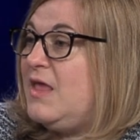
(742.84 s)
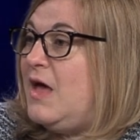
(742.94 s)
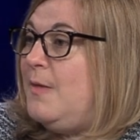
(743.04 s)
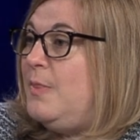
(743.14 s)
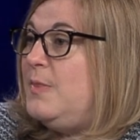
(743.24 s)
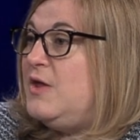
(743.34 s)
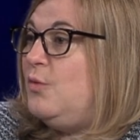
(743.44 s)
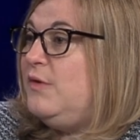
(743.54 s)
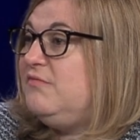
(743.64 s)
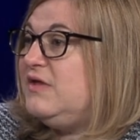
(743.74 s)
um, you know,
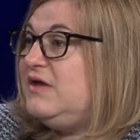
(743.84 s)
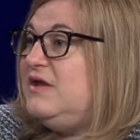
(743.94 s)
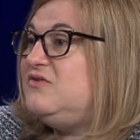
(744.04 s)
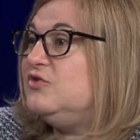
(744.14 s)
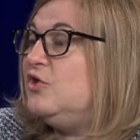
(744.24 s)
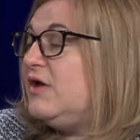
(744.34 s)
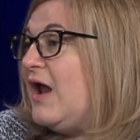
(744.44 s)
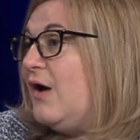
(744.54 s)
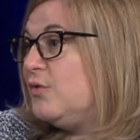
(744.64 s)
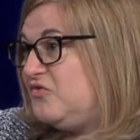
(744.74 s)
we really need to look at
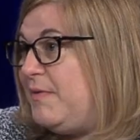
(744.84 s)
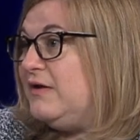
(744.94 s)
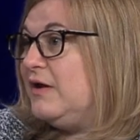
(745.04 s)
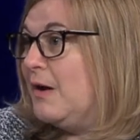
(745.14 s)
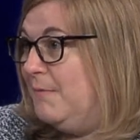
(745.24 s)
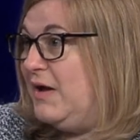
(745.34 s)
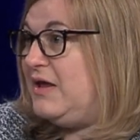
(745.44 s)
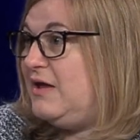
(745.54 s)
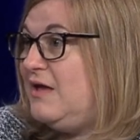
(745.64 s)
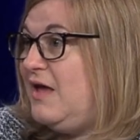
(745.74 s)
how we're spending our money.
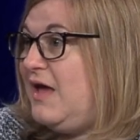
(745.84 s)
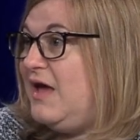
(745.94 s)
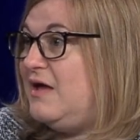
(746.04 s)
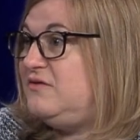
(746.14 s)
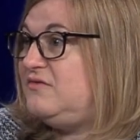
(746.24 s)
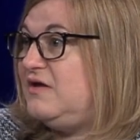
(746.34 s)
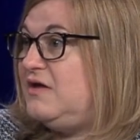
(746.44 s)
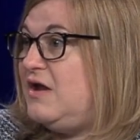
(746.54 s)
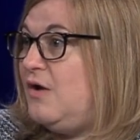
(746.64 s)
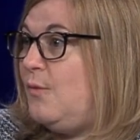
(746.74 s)
And, you
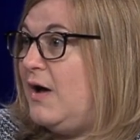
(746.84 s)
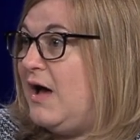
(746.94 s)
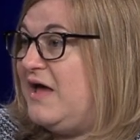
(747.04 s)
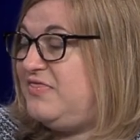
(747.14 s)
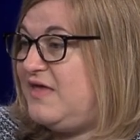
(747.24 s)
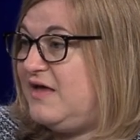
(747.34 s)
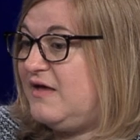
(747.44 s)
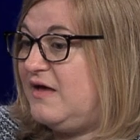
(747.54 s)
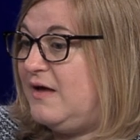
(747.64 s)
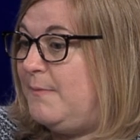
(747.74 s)
know, I think
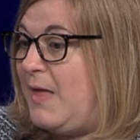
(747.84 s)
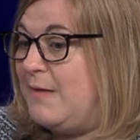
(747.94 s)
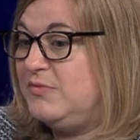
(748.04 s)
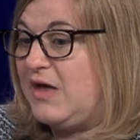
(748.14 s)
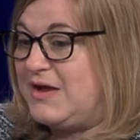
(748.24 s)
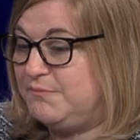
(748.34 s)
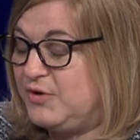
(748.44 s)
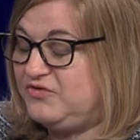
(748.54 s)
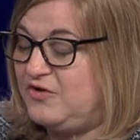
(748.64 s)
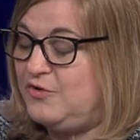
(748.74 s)
um, I'm the kind of
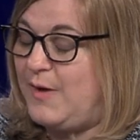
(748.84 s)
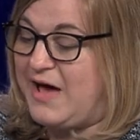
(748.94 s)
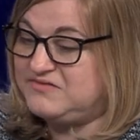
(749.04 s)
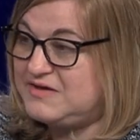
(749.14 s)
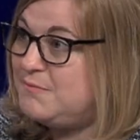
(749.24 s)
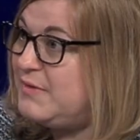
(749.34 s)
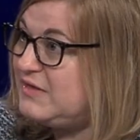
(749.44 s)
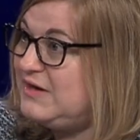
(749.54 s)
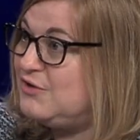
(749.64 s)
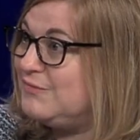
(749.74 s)
person who has the
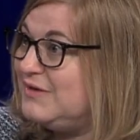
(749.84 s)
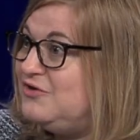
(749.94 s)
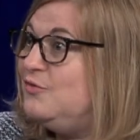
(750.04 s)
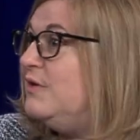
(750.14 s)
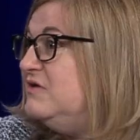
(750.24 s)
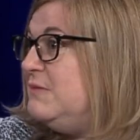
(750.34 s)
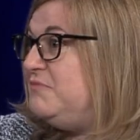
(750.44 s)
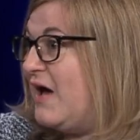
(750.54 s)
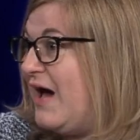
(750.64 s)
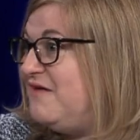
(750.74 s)
ability to really do a deep
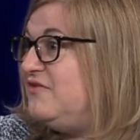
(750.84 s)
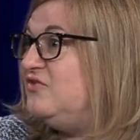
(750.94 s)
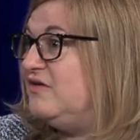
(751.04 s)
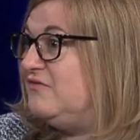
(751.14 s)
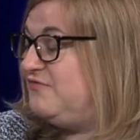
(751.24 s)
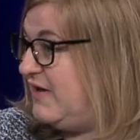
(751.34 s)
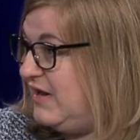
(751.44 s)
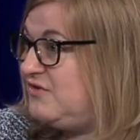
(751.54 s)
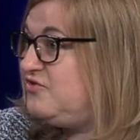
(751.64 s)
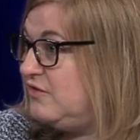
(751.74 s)
dive into
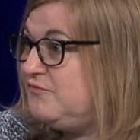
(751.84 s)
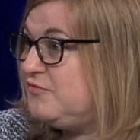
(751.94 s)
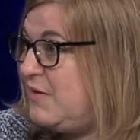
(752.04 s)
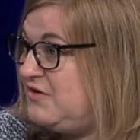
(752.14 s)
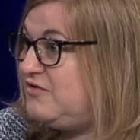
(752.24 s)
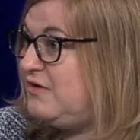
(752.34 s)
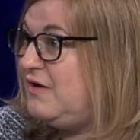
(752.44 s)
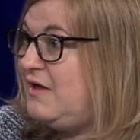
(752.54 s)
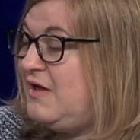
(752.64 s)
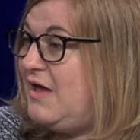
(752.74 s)
financial information.
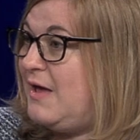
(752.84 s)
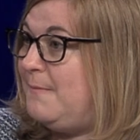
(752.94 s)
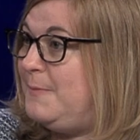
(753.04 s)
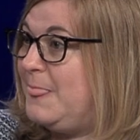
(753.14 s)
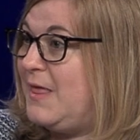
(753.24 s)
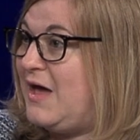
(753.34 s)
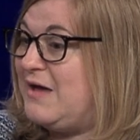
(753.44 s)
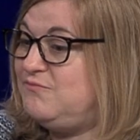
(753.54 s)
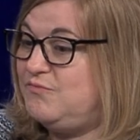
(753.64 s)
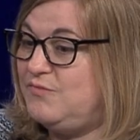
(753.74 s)
Mm-hmm. Um,
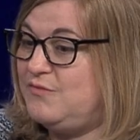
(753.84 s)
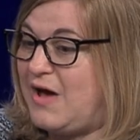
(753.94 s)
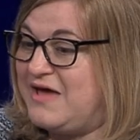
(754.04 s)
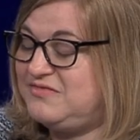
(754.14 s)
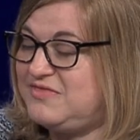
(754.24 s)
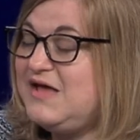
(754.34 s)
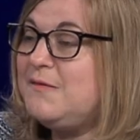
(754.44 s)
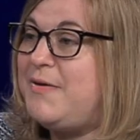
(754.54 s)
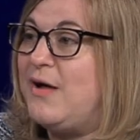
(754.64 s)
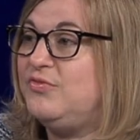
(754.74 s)
I, I think
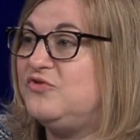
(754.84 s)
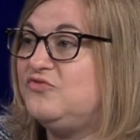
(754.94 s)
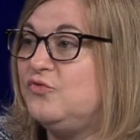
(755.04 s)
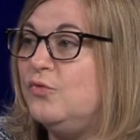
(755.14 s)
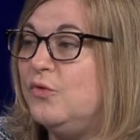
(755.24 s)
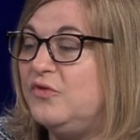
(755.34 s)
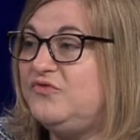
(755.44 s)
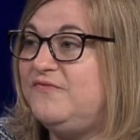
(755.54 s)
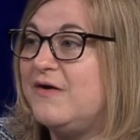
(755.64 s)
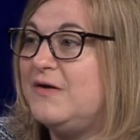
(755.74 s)
about the schools
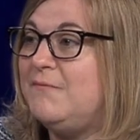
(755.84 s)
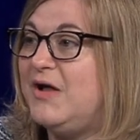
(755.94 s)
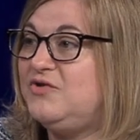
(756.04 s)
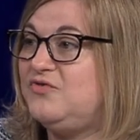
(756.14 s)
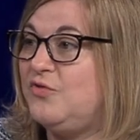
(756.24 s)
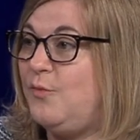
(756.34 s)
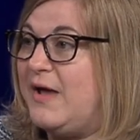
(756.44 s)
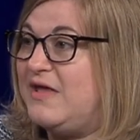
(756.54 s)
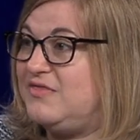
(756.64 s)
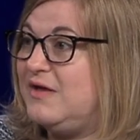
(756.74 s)
very much the way
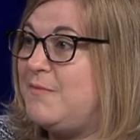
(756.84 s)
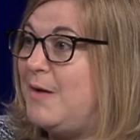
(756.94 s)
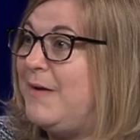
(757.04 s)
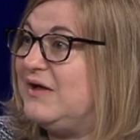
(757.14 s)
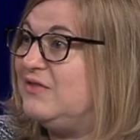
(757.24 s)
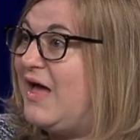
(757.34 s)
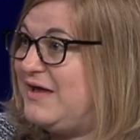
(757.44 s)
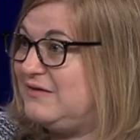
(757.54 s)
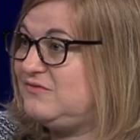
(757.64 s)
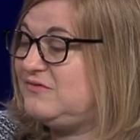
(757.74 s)
I think about my
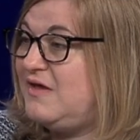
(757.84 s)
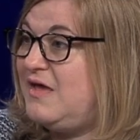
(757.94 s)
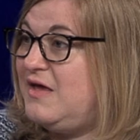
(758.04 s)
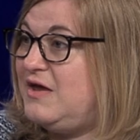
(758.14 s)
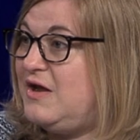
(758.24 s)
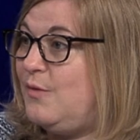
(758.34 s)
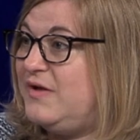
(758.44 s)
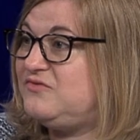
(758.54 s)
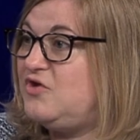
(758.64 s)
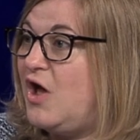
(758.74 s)
clients. You know,
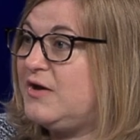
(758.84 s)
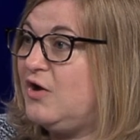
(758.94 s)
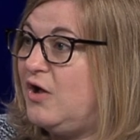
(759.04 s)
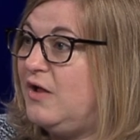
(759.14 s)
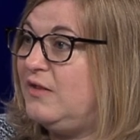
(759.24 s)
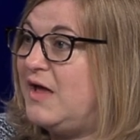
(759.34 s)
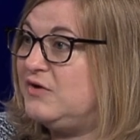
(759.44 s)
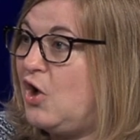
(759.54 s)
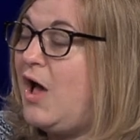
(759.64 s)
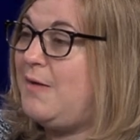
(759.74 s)
it's not at all
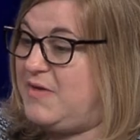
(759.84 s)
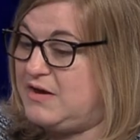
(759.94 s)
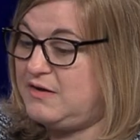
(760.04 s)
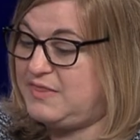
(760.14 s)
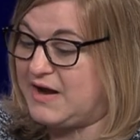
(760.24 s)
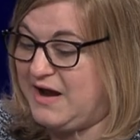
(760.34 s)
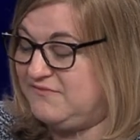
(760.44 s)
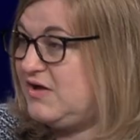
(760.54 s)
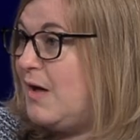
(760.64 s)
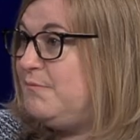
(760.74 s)
uncommon that I have
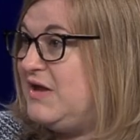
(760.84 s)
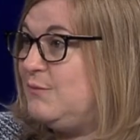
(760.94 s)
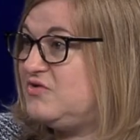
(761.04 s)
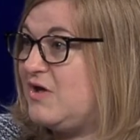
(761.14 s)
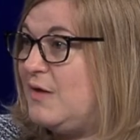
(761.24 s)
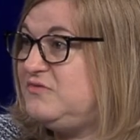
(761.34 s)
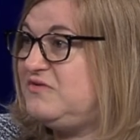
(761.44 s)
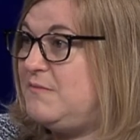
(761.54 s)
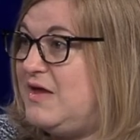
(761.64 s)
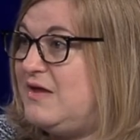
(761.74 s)
a company which comes
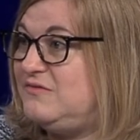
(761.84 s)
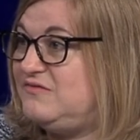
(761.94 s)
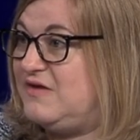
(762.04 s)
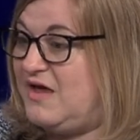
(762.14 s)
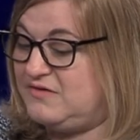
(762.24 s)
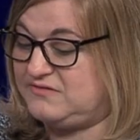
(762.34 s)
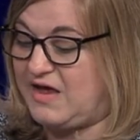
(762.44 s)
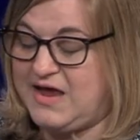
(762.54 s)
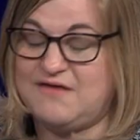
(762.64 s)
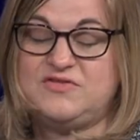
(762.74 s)
to me and says, I
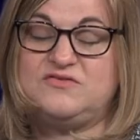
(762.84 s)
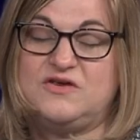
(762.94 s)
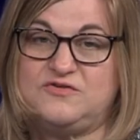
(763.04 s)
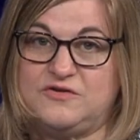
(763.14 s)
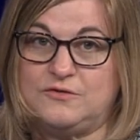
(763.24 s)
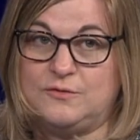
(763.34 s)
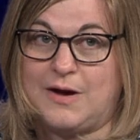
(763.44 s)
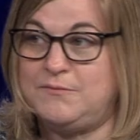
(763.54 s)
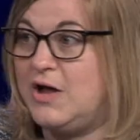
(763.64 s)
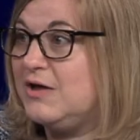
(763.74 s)
have this issue,
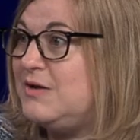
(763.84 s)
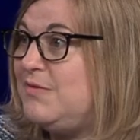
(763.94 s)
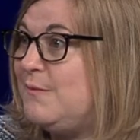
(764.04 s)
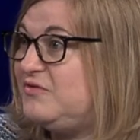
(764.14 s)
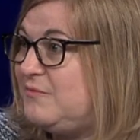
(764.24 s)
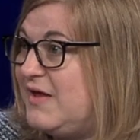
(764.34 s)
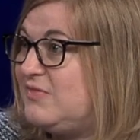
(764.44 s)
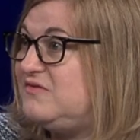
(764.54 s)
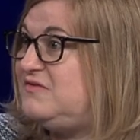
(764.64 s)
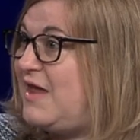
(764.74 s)
I'm not going to be able to make
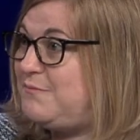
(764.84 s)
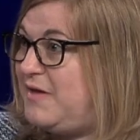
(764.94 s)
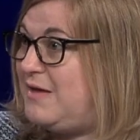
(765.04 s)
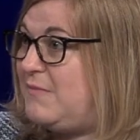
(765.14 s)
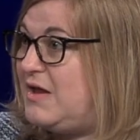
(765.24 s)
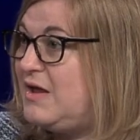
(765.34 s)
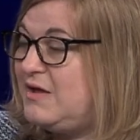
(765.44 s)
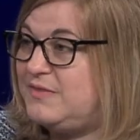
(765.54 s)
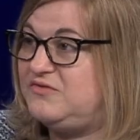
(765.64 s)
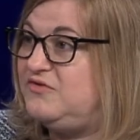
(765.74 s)
this debt payment
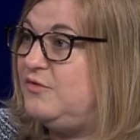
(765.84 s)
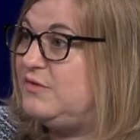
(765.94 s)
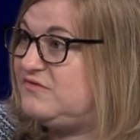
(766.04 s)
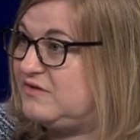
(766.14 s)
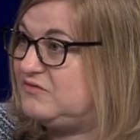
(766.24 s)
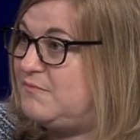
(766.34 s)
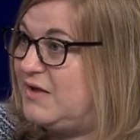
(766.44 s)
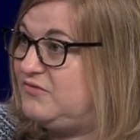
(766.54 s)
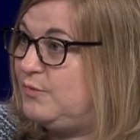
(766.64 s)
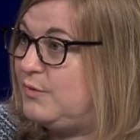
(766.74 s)
that's due in six
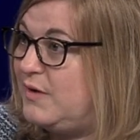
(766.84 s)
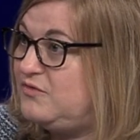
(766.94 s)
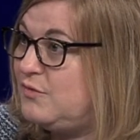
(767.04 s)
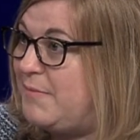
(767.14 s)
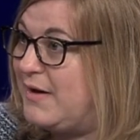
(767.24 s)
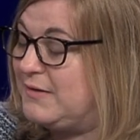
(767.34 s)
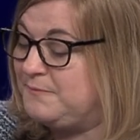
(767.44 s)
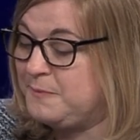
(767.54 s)
months. What do I do about it?